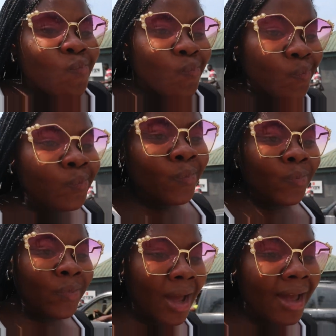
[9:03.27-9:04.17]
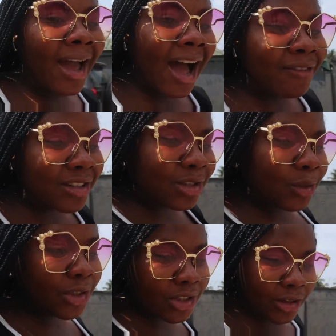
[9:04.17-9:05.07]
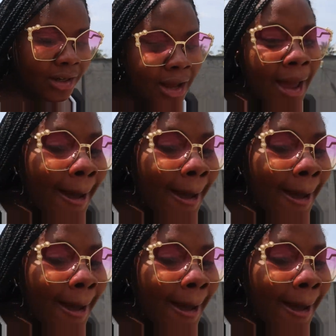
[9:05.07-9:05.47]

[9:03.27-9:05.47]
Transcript: I have a solution.